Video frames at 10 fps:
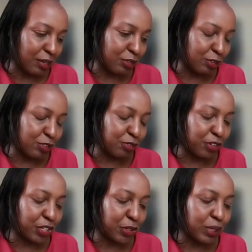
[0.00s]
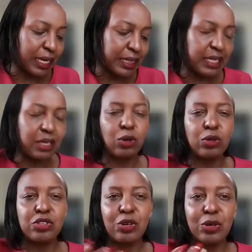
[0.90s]
So I think that was also very good.
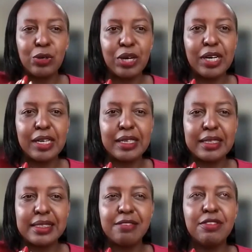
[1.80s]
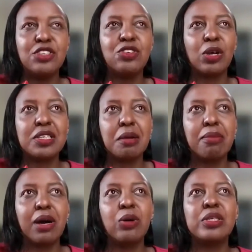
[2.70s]
And I think also uh,
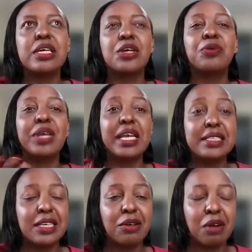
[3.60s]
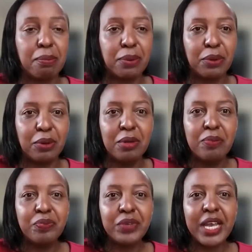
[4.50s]
Stephen talked about uh, creating
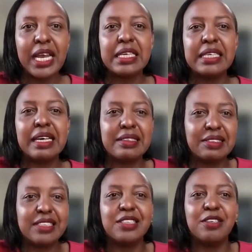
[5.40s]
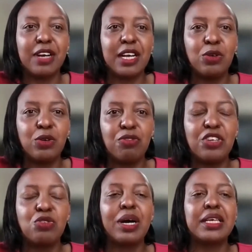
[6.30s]
rapport and I think that's just the
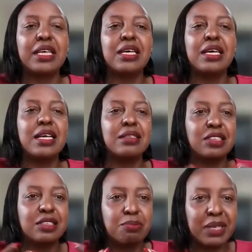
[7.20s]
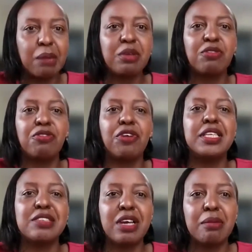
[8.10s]
value of networking and just
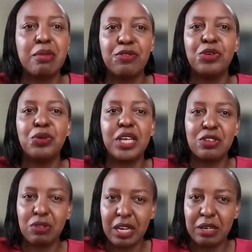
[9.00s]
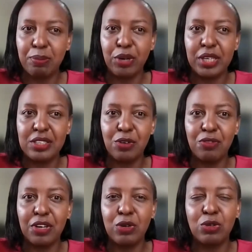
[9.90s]
becoming friends even before you get to that
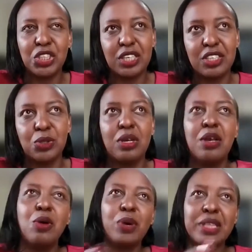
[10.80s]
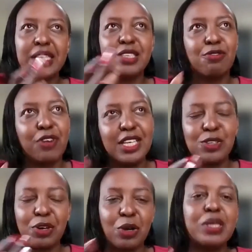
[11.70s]
point of negotiation, whether
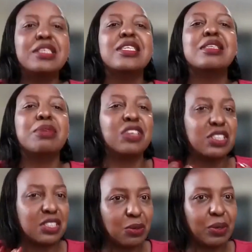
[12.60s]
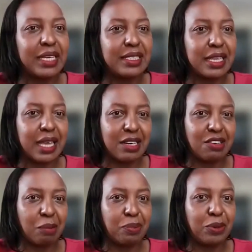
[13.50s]
it's friends or acquaintance, but just
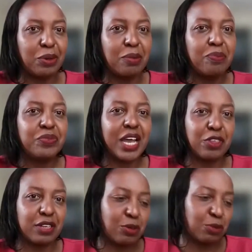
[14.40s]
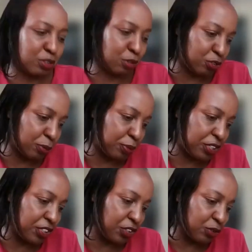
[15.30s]
creating that rapport. I thought that was
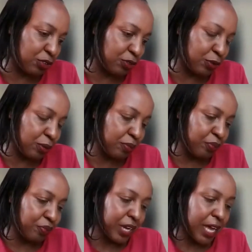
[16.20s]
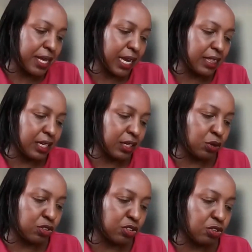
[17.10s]
also pretty useful. And then I
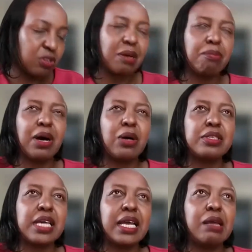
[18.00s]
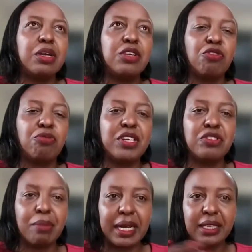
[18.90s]
think you also talked about the element
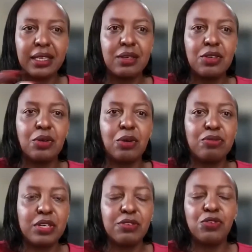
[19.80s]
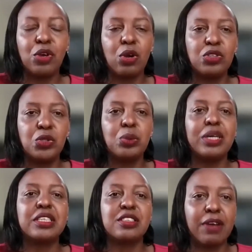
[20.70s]
of benchmarking. You know, if you're not
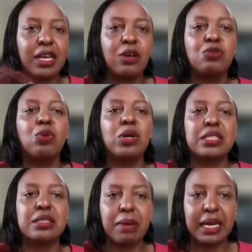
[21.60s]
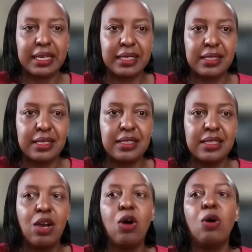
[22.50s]
sure, mm-hmm. just find out what the market
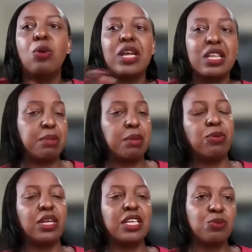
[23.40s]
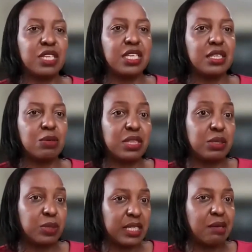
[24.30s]
is or what other people within
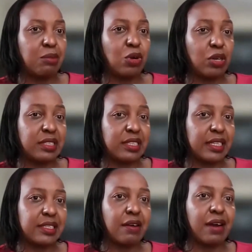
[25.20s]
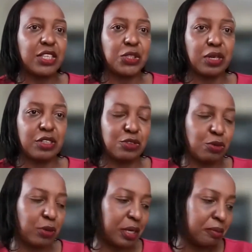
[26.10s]
the, with, with the same context are
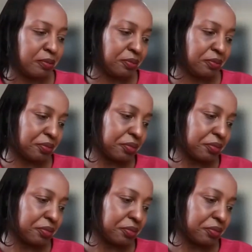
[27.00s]
actually doing.